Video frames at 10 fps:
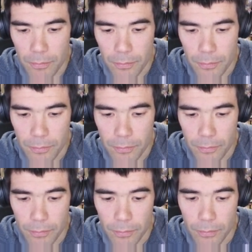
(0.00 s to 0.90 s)

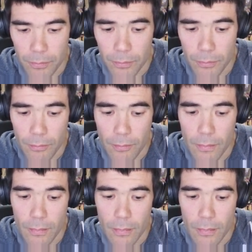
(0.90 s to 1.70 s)
Nothing is said.